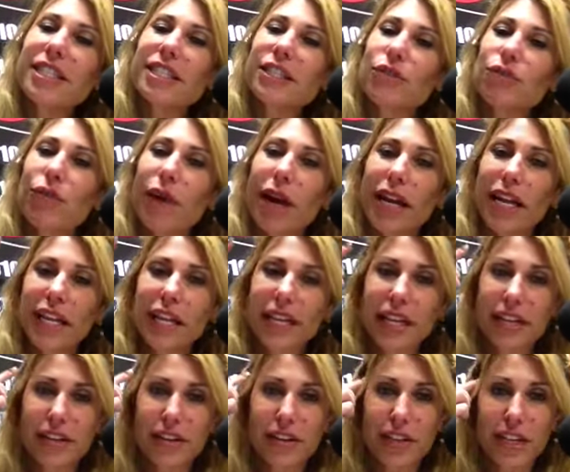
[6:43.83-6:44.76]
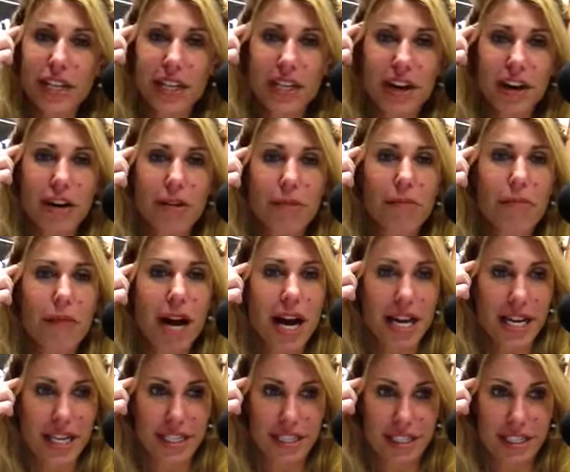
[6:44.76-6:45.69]
is right here in our
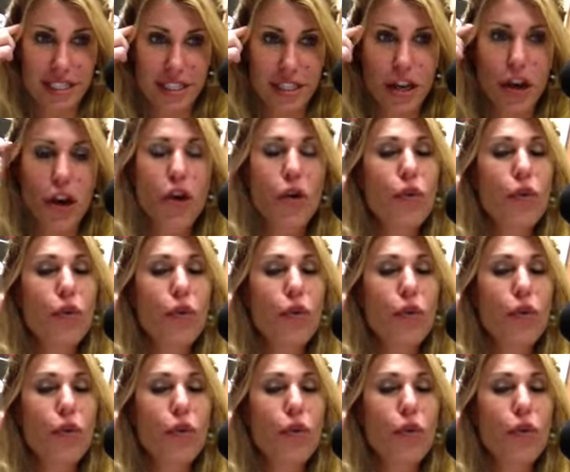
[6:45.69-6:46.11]
minds.